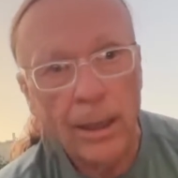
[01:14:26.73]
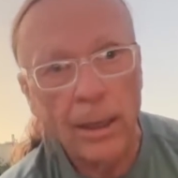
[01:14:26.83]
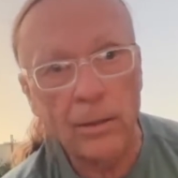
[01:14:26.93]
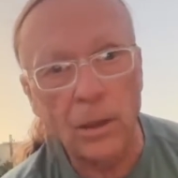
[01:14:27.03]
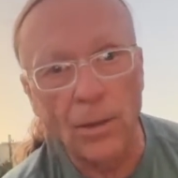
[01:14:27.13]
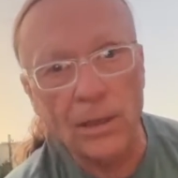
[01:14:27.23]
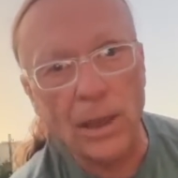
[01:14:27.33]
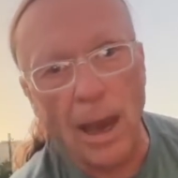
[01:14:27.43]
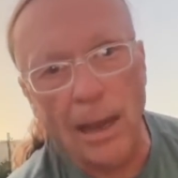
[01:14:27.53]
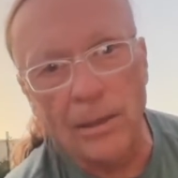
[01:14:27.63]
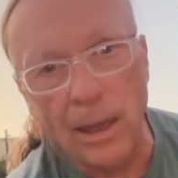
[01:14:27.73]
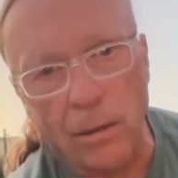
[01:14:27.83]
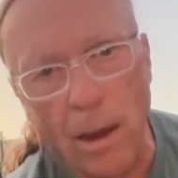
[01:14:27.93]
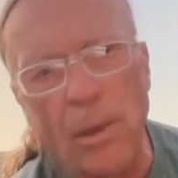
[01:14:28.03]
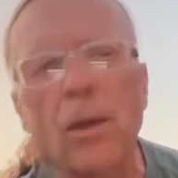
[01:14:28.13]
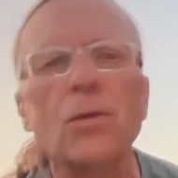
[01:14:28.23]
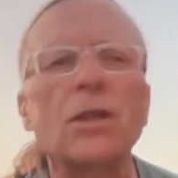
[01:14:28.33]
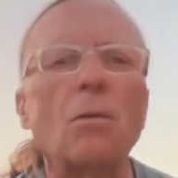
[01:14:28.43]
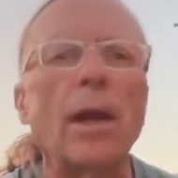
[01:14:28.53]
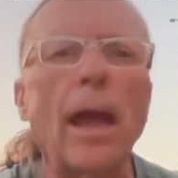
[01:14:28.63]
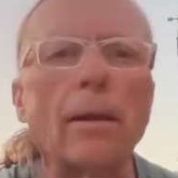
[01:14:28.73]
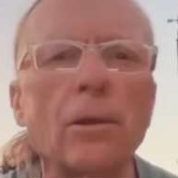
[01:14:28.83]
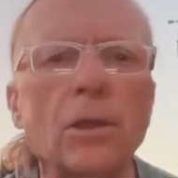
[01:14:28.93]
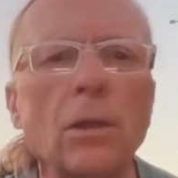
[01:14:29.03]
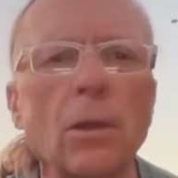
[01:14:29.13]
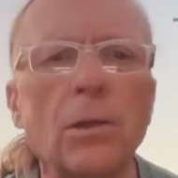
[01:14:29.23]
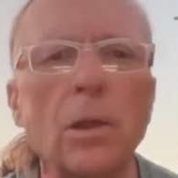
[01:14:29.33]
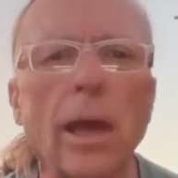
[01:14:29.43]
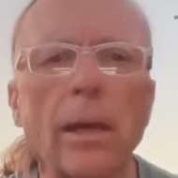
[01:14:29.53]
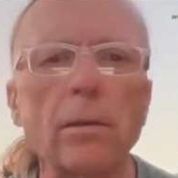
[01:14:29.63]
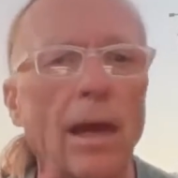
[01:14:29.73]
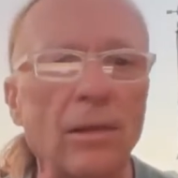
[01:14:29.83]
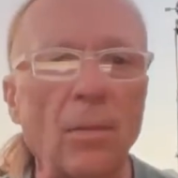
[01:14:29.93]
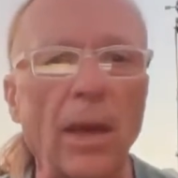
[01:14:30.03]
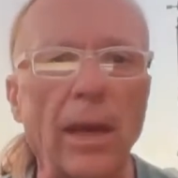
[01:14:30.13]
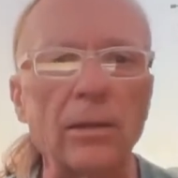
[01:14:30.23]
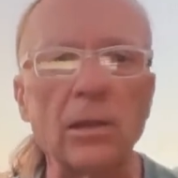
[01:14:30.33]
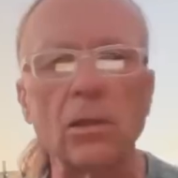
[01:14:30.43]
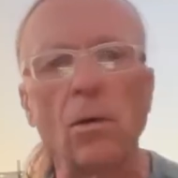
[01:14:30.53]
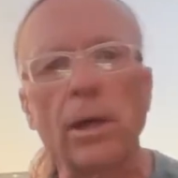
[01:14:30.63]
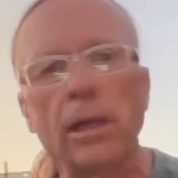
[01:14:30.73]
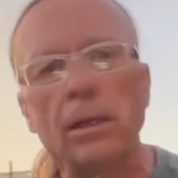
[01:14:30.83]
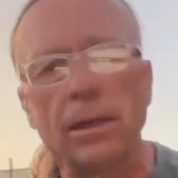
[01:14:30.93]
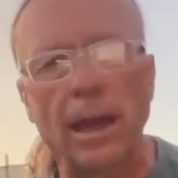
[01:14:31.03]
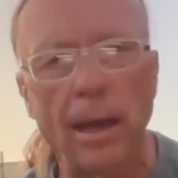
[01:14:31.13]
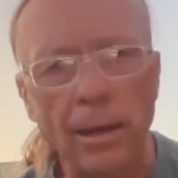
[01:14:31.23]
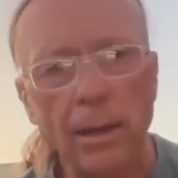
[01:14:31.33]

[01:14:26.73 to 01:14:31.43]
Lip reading: And so this guy's like, I'm going to go see what Anderson looks like, not the base. He's going into town.